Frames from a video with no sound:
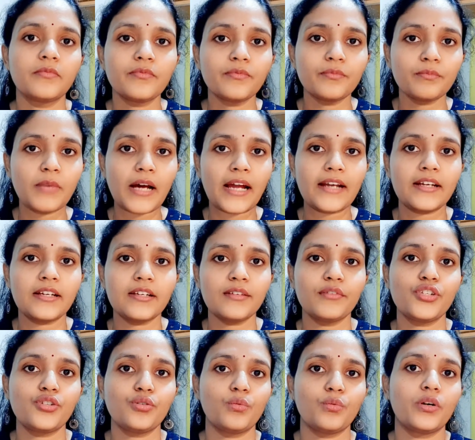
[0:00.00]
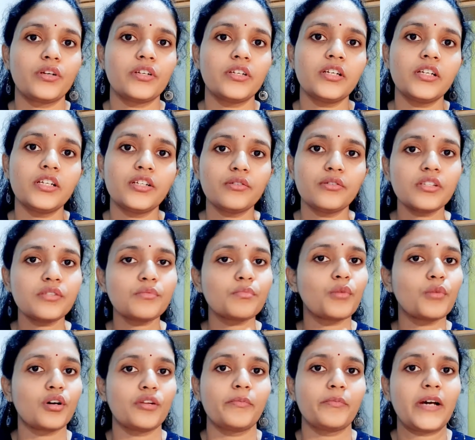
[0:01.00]
batter which you wanted into a
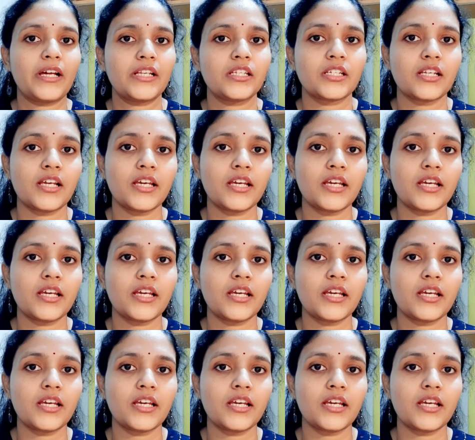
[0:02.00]
small batch.